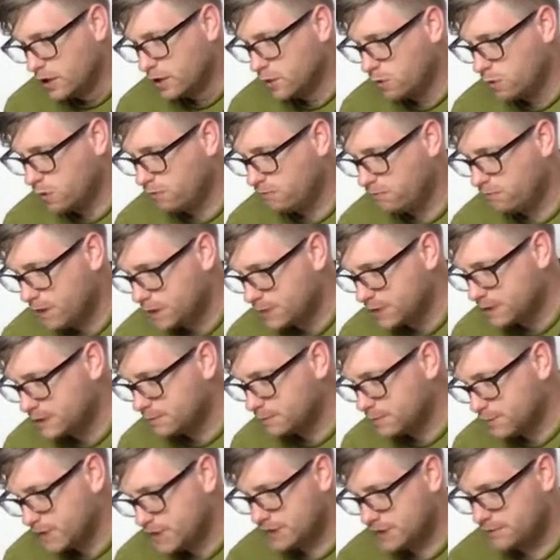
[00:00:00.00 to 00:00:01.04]
or Folsom
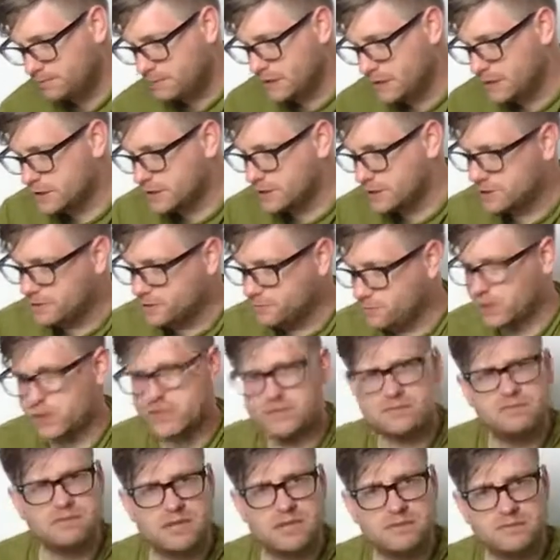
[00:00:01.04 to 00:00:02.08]
Prison.
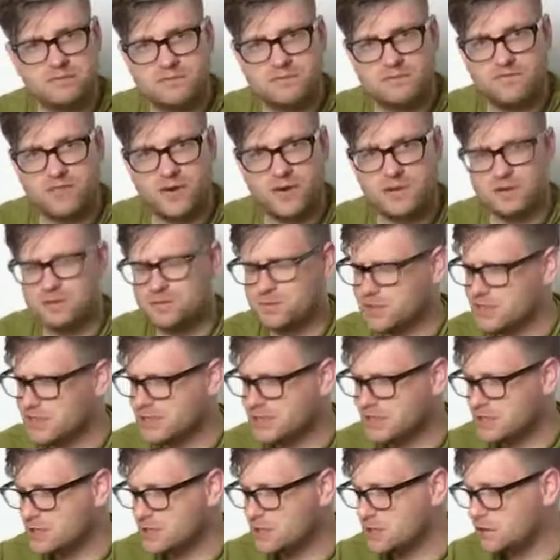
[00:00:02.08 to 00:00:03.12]
Folsom
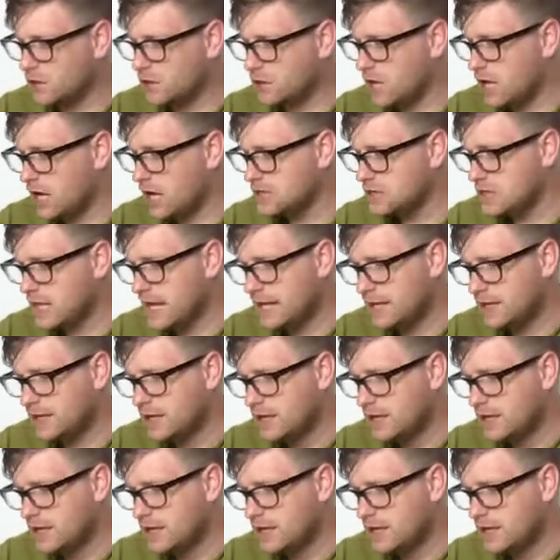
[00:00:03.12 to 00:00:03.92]
Prison is the song that I sang.